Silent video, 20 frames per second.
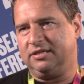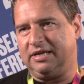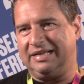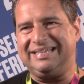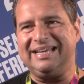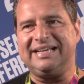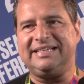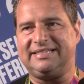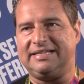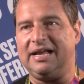
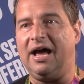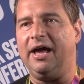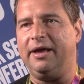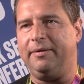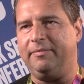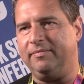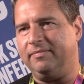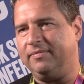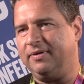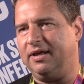It takes
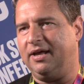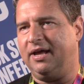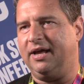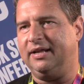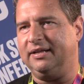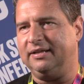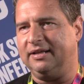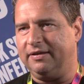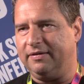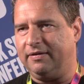time,
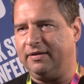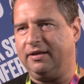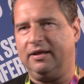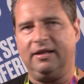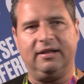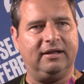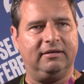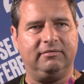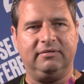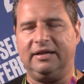
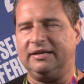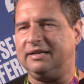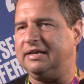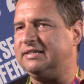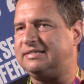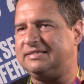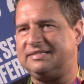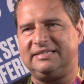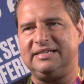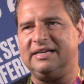at
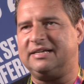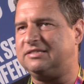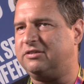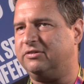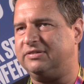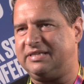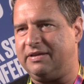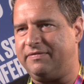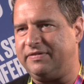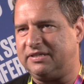least 6
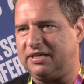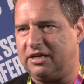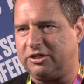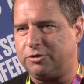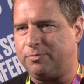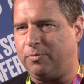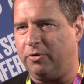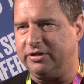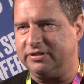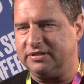or 7
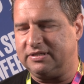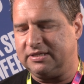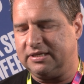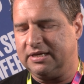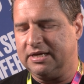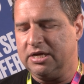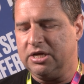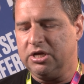touch points.